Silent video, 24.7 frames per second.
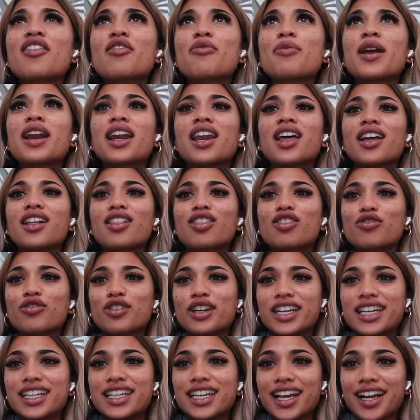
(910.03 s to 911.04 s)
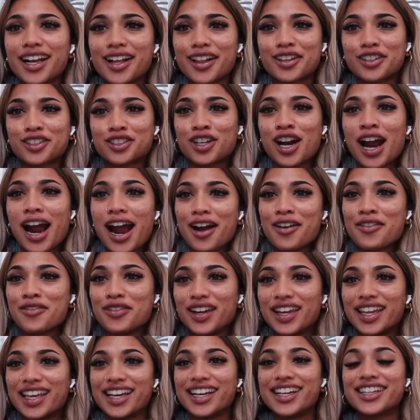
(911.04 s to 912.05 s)
spent like 3 days
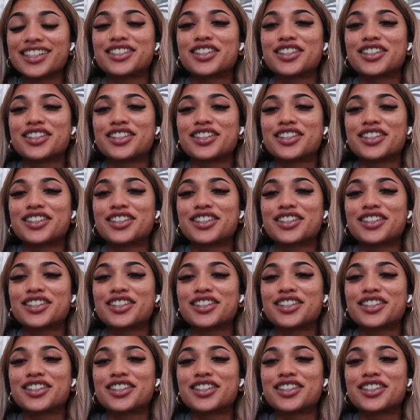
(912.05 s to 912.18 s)
traveling